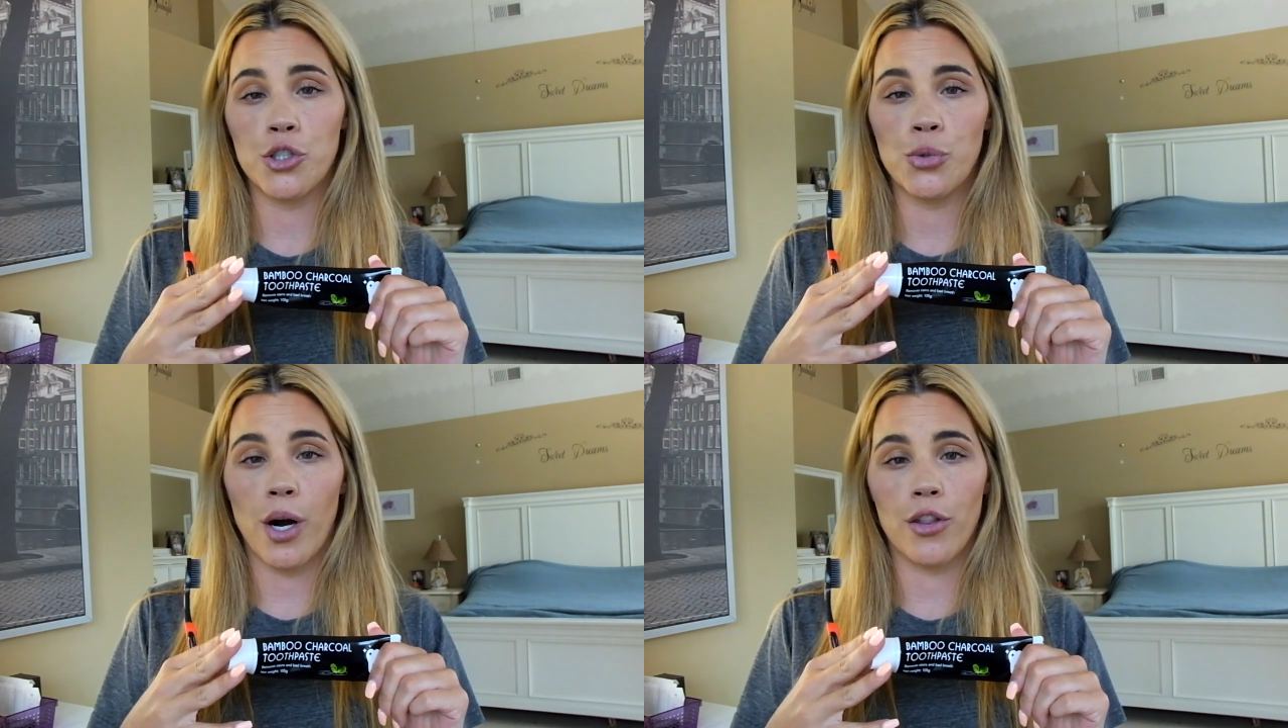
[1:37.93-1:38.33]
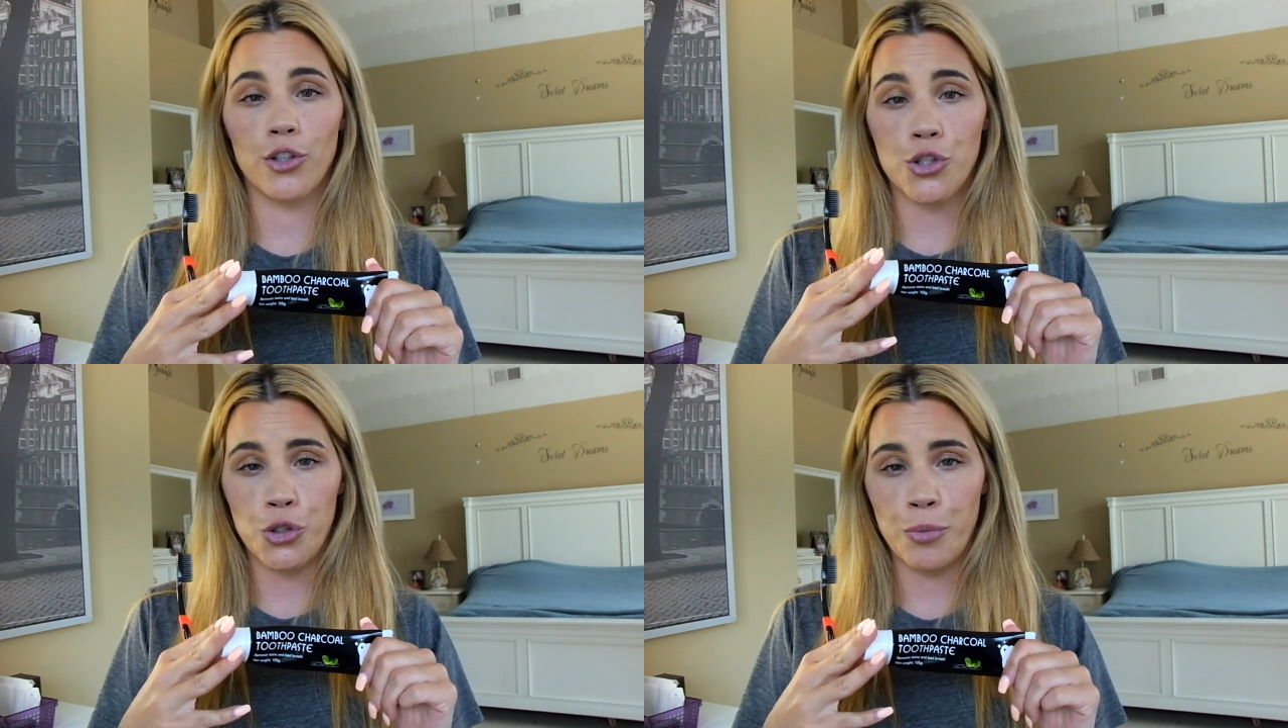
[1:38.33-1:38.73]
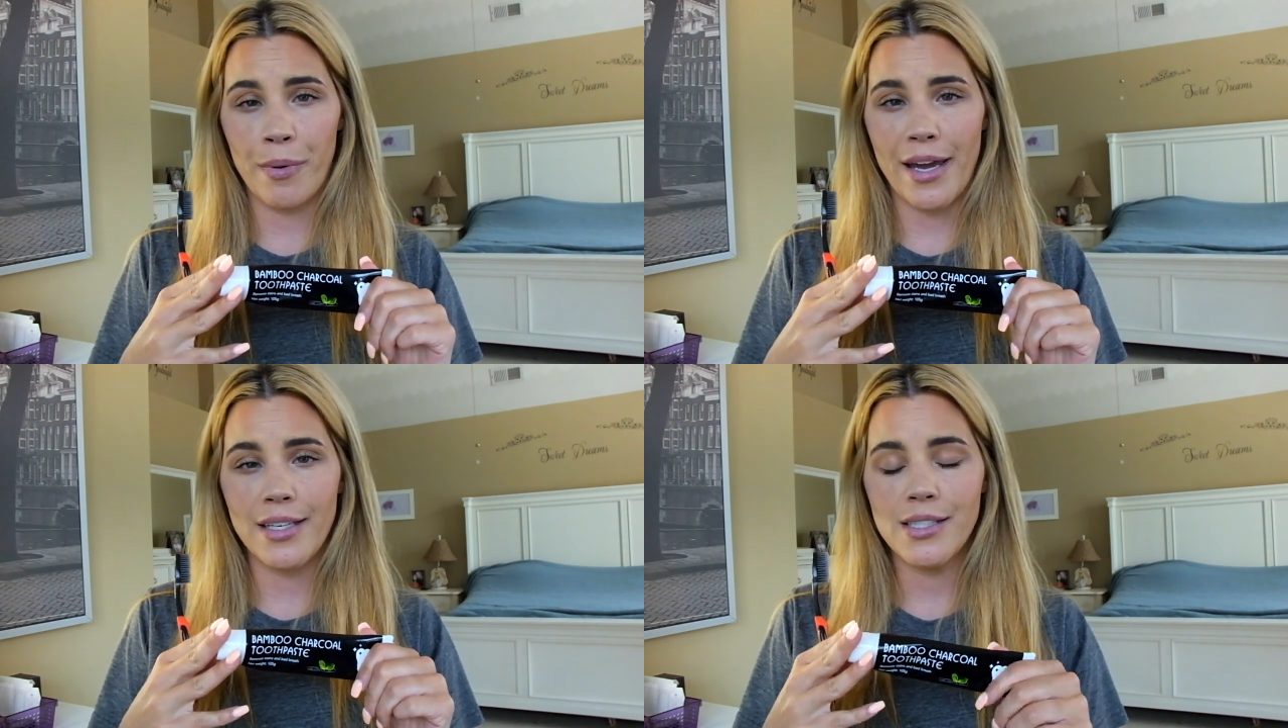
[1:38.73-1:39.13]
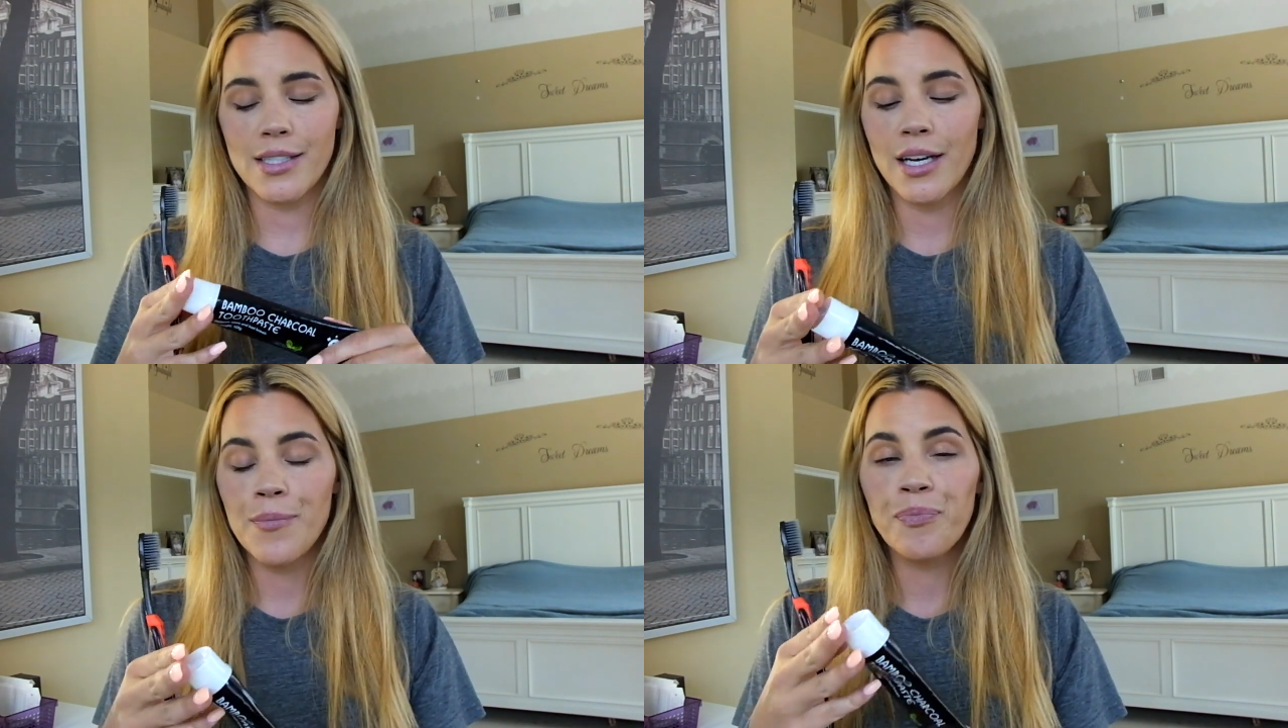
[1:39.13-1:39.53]
to other
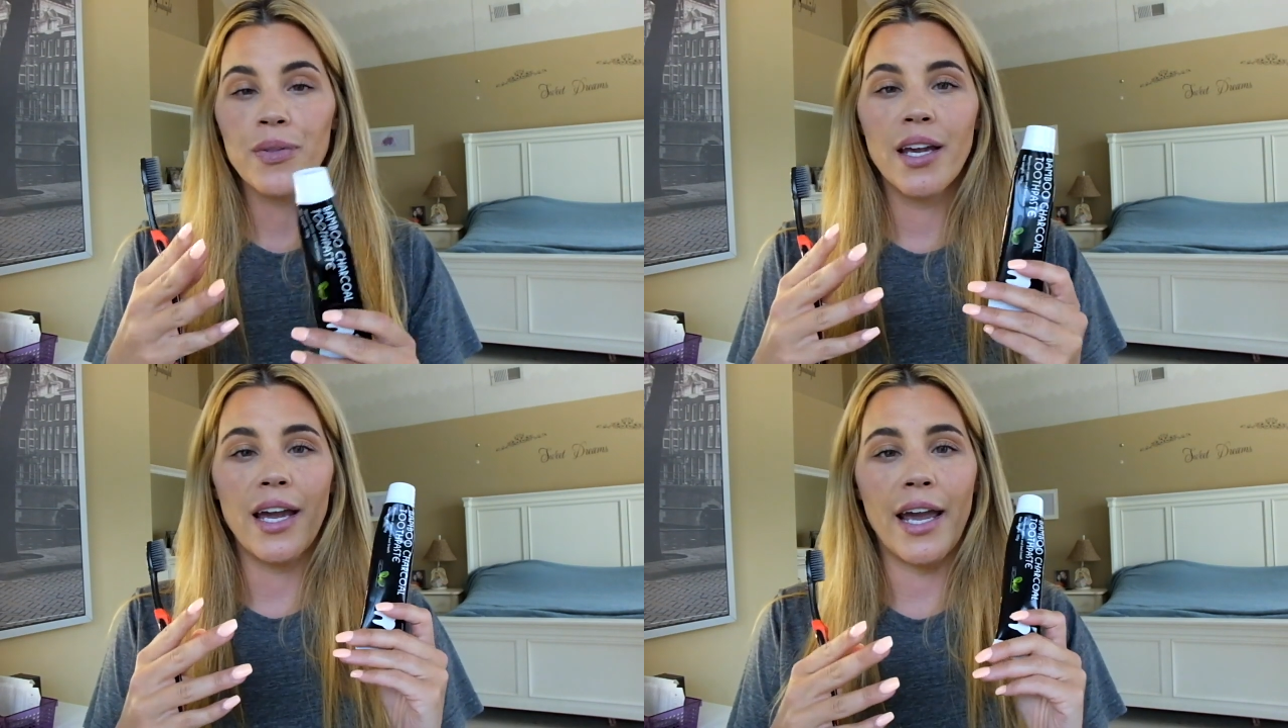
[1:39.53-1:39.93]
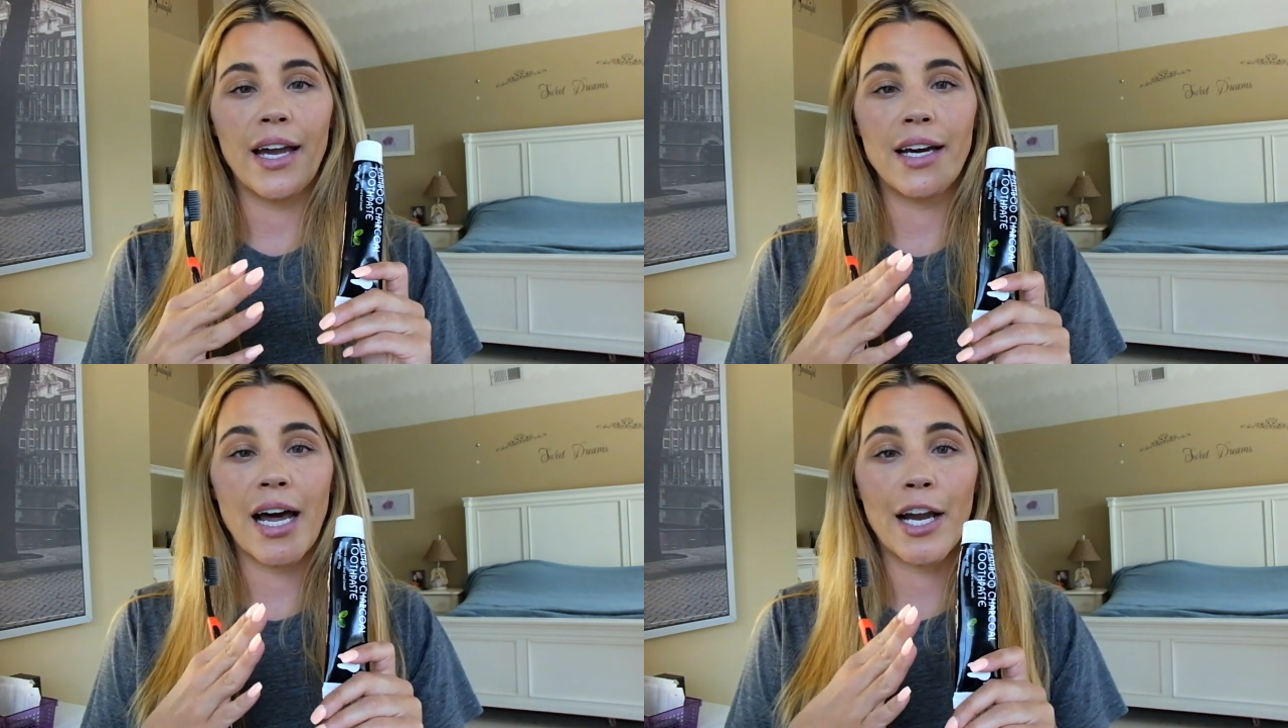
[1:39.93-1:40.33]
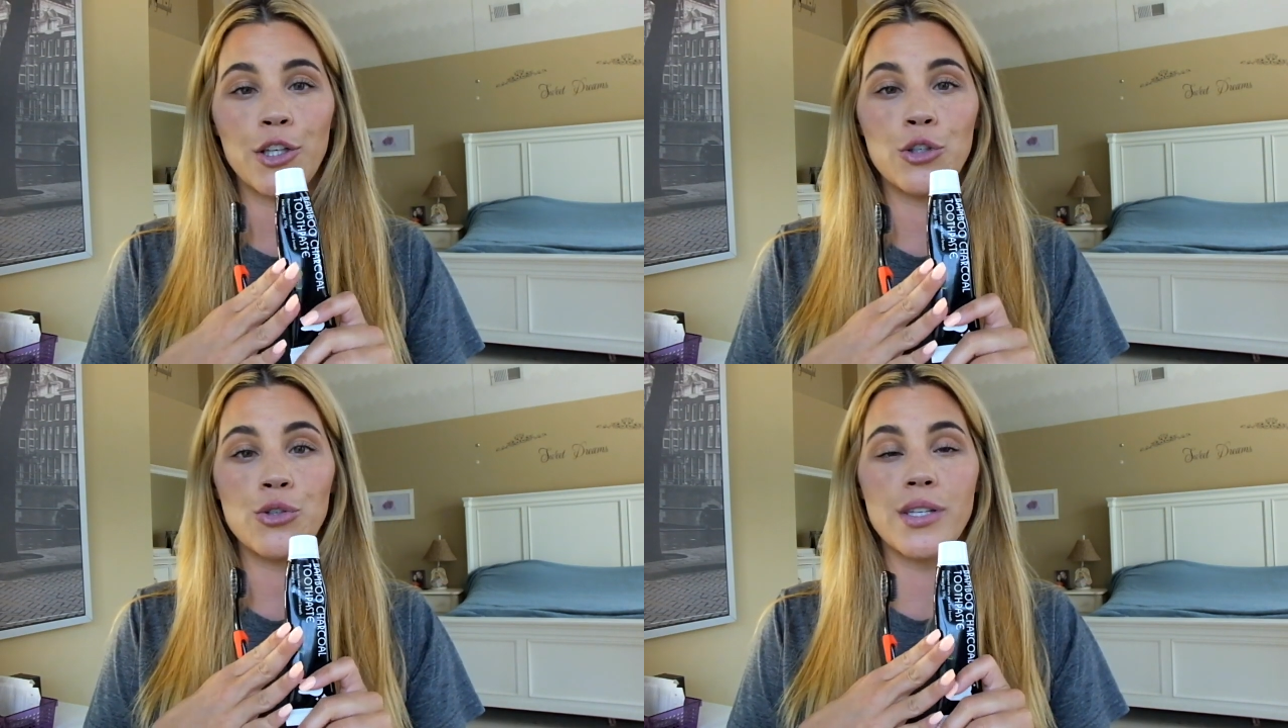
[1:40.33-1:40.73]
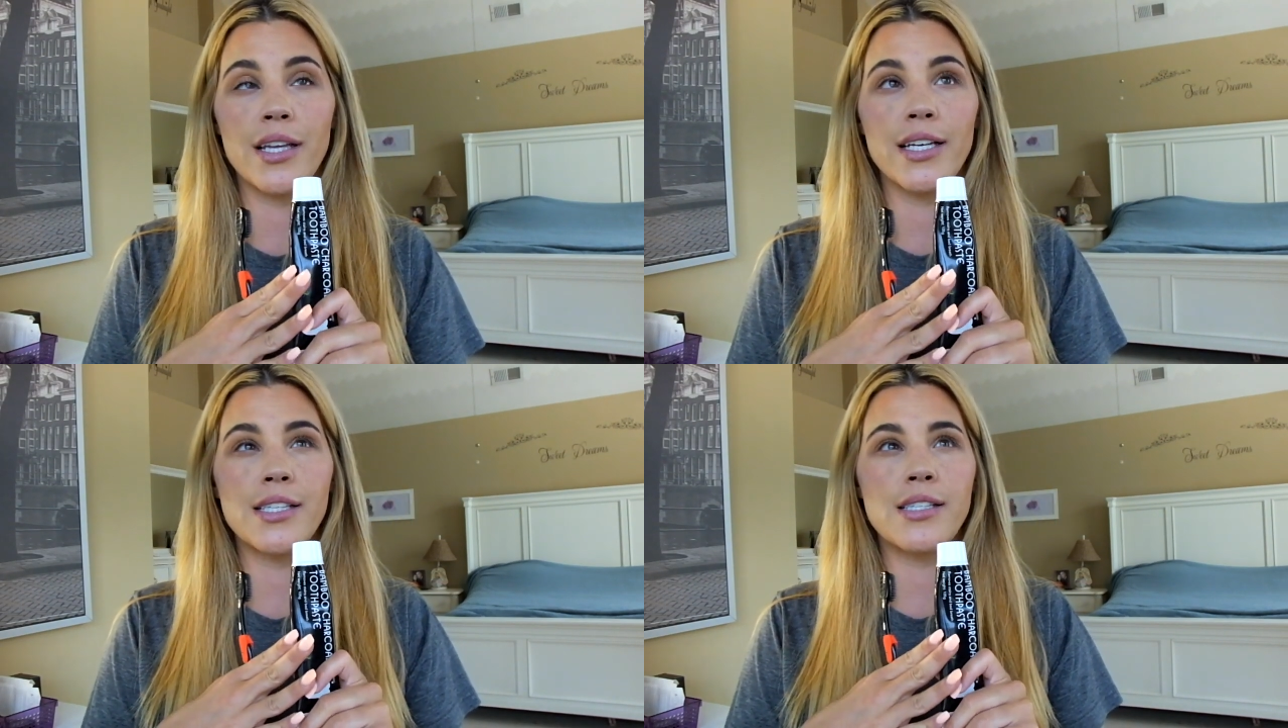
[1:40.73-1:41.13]
toothpaste. And I use
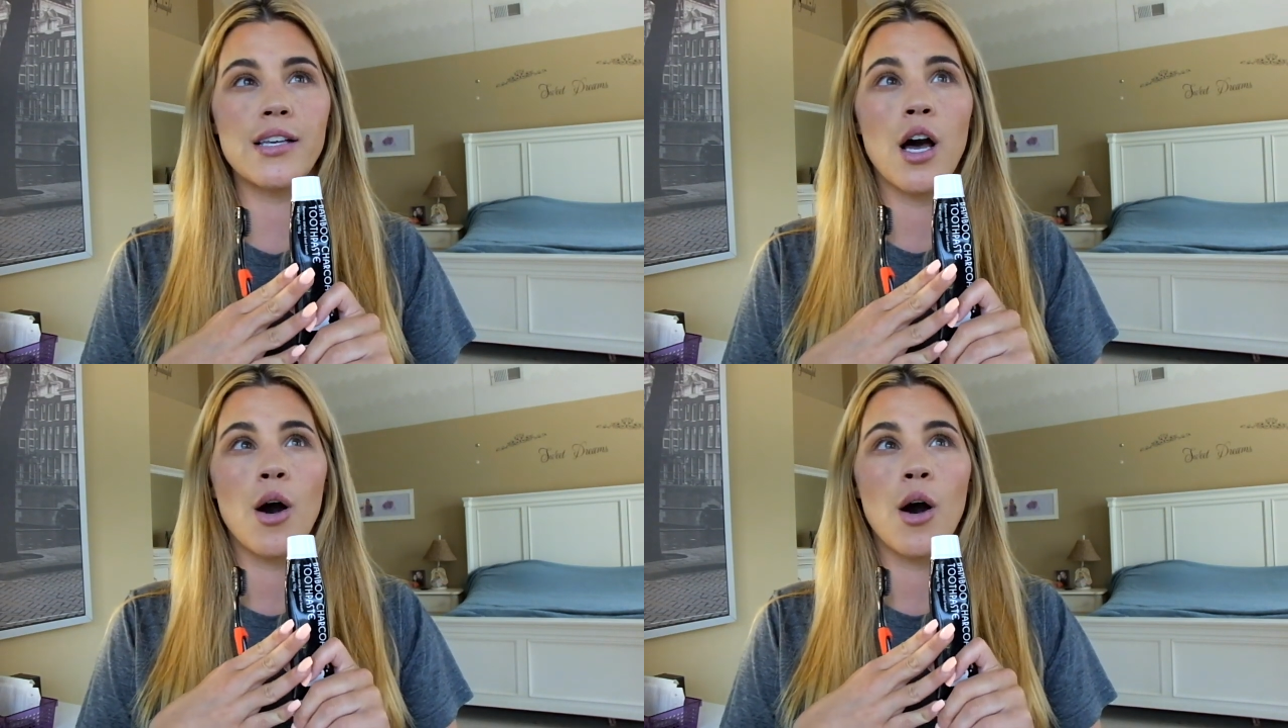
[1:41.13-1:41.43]
this